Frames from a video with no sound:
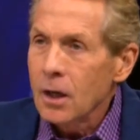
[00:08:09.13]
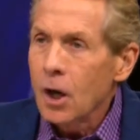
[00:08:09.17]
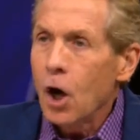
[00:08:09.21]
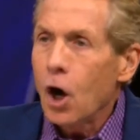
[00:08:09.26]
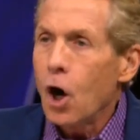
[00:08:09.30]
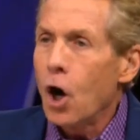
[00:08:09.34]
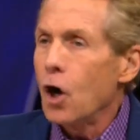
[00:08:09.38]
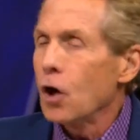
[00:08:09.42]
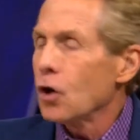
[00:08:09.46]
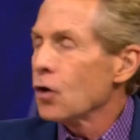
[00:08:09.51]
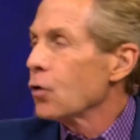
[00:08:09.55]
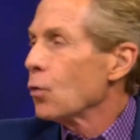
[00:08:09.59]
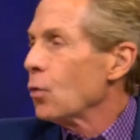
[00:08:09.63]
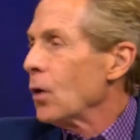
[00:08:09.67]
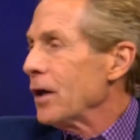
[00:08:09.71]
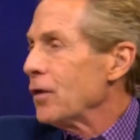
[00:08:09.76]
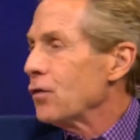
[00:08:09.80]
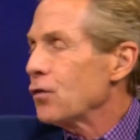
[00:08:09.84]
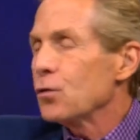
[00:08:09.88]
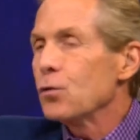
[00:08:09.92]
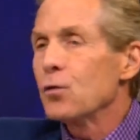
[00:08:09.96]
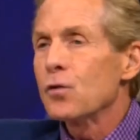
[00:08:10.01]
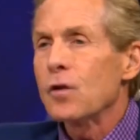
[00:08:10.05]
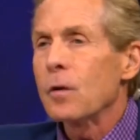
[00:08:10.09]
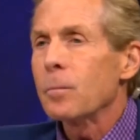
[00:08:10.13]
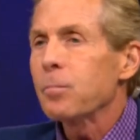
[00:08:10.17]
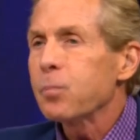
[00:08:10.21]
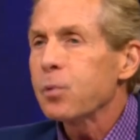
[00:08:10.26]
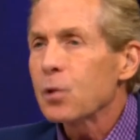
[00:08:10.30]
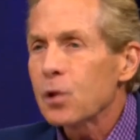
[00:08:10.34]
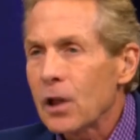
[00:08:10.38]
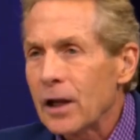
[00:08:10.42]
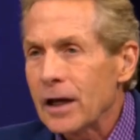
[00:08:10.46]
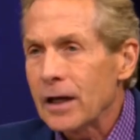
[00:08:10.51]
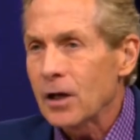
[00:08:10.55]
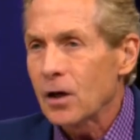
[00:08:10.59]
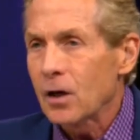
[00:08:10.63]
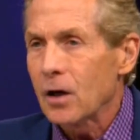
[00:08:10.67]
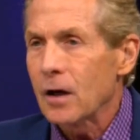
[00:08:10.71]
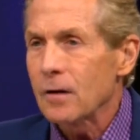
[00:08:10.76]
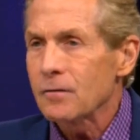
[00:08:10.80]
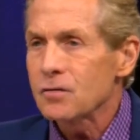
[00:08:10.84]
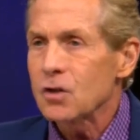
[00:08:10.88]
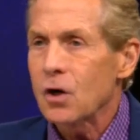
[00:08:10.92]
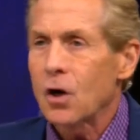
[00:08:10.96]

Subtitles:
all the way through the playoffs,